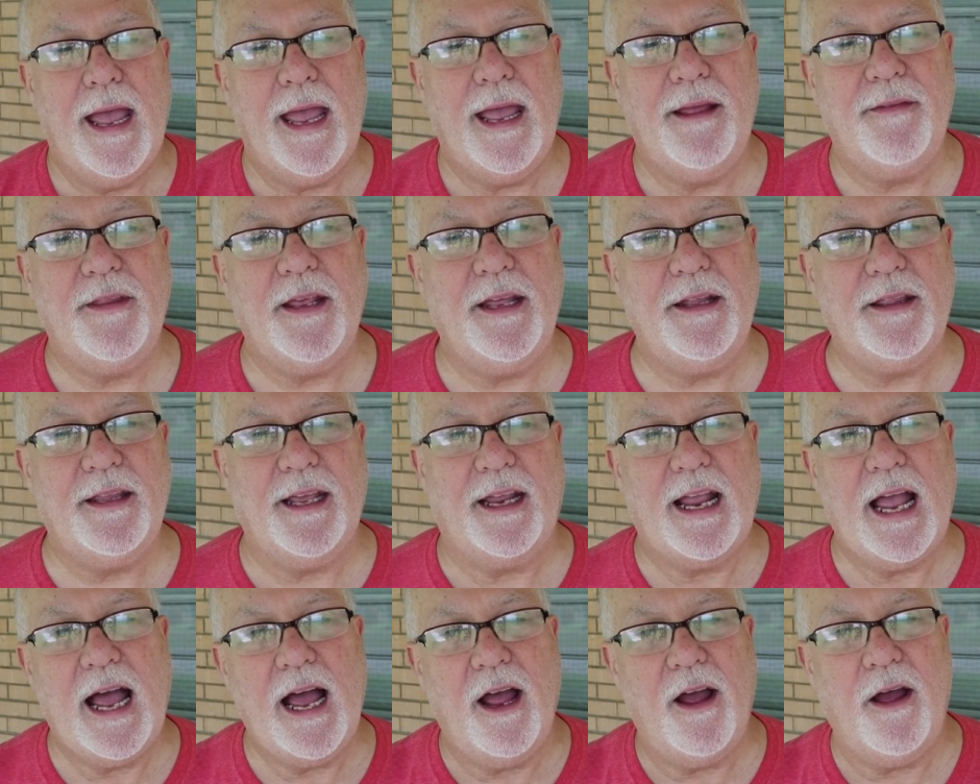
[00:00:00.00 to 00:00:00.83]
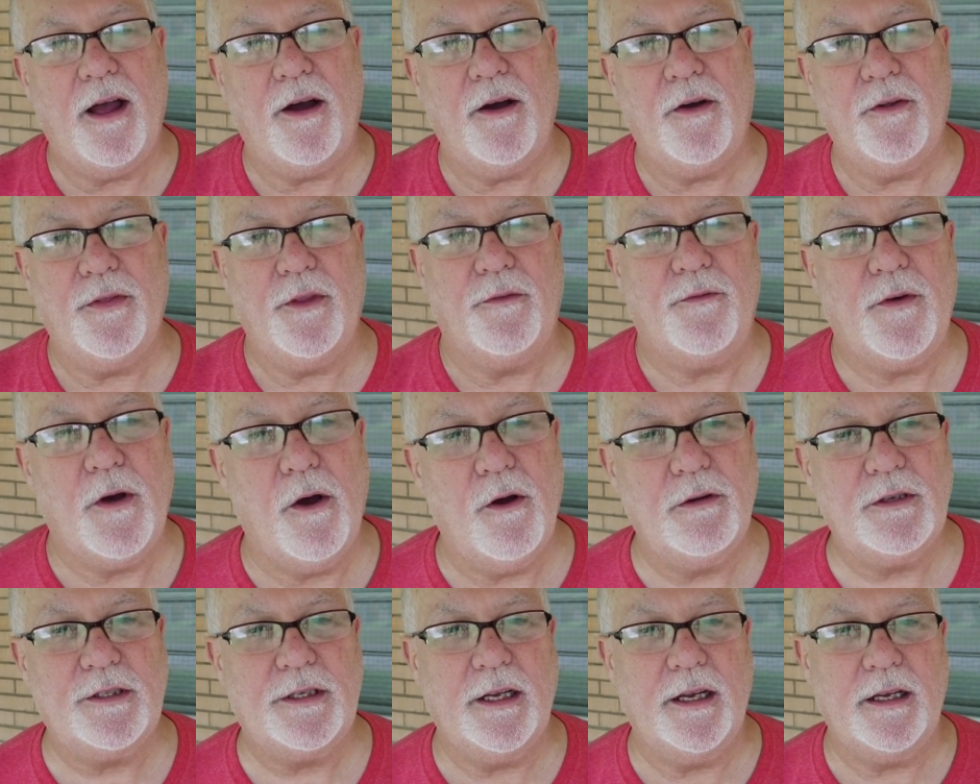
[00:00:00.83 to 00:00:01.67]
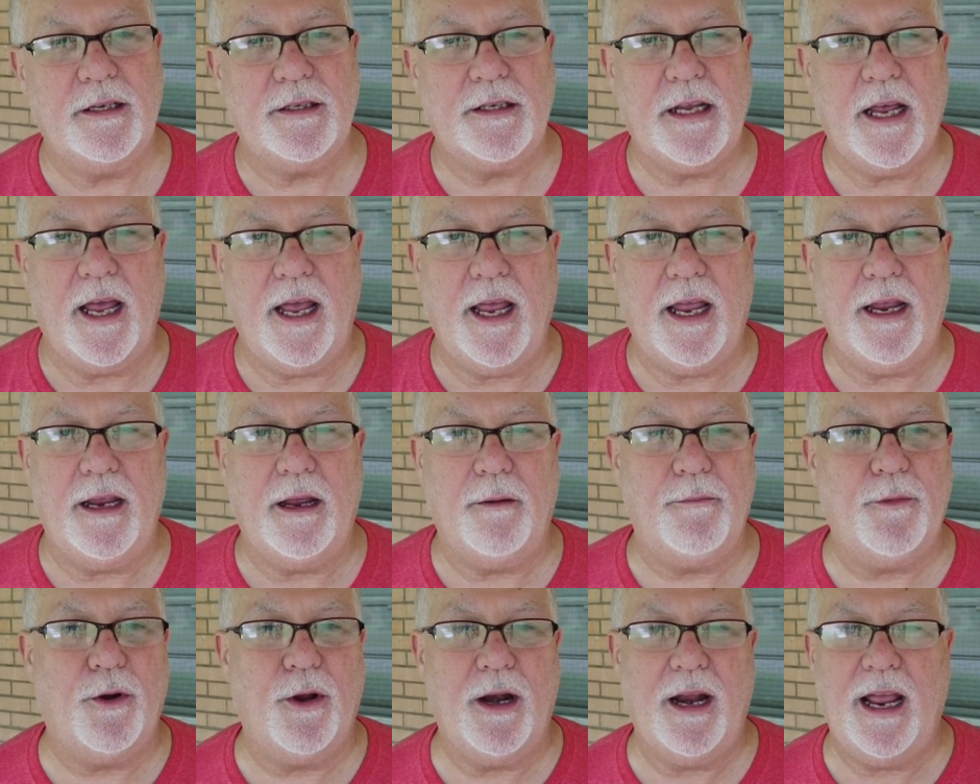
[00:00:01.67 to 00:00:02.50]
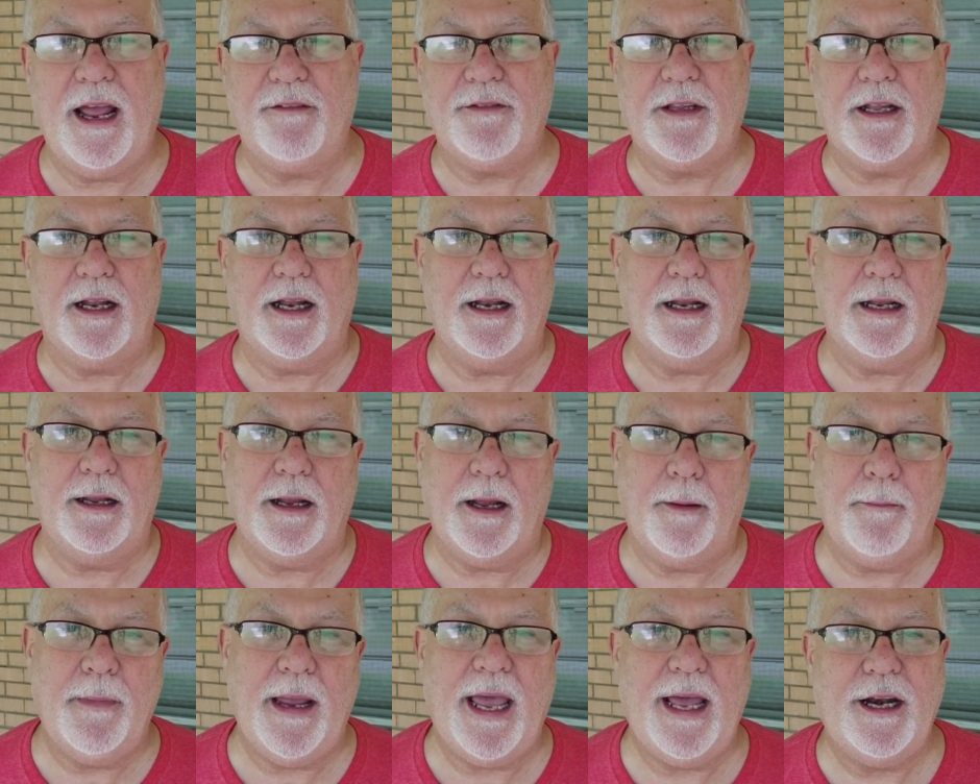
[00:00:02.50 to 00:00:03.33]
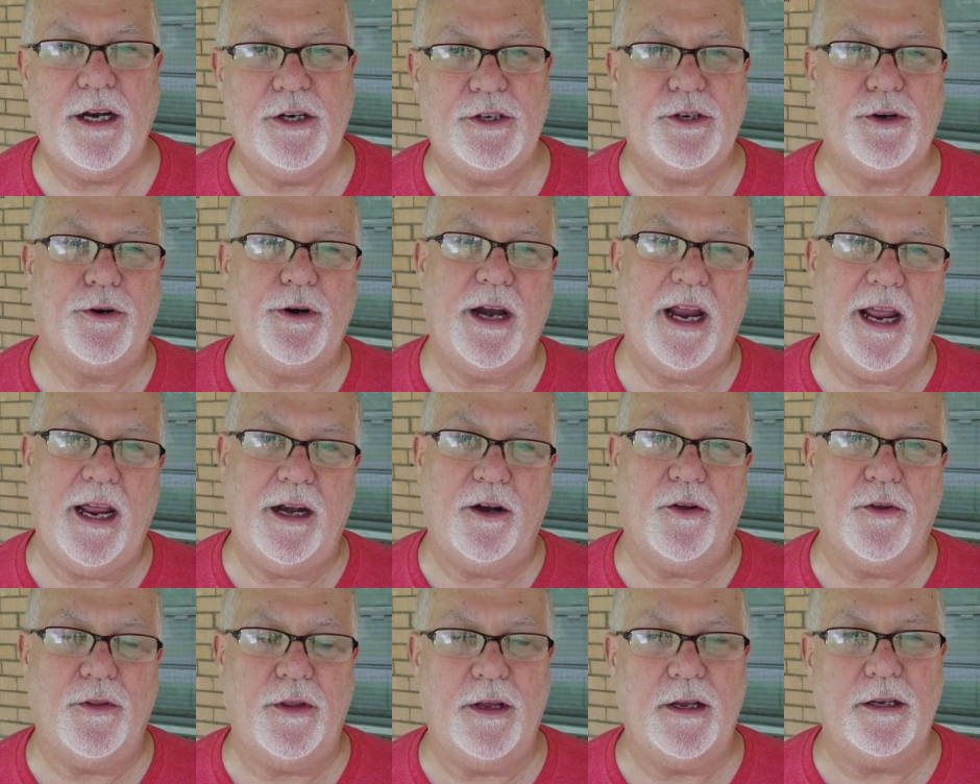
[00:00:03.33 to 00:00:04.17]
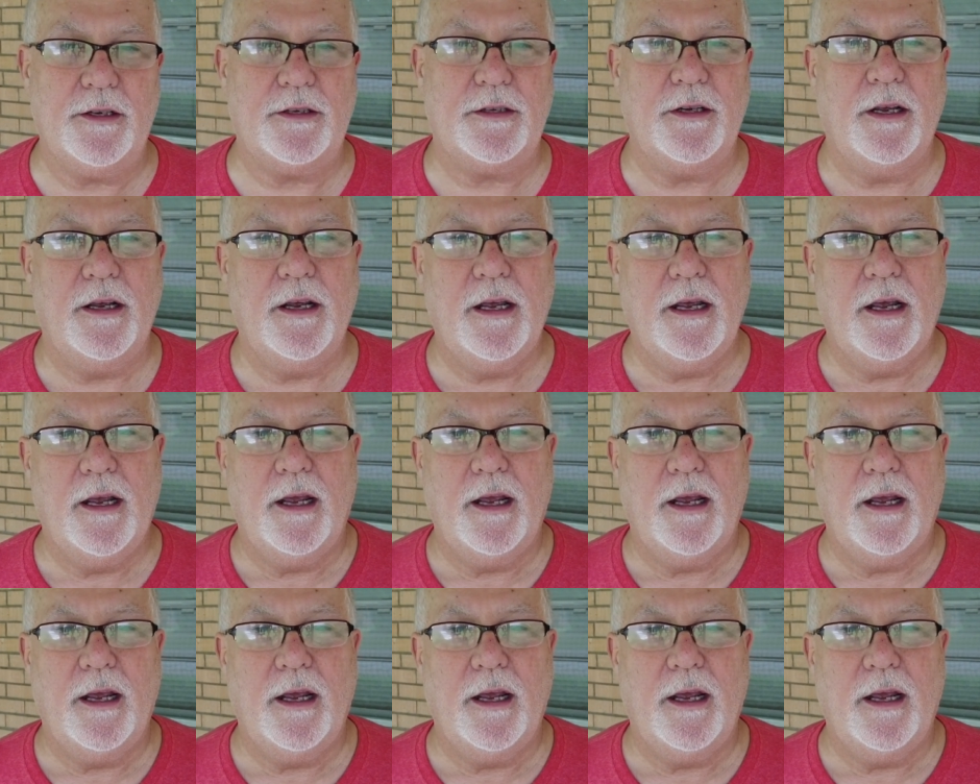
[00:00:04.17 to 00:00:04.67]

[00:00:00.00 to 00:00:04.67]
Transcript: And then the guy on the phone says, hey, I'm going to have to a manager handle this.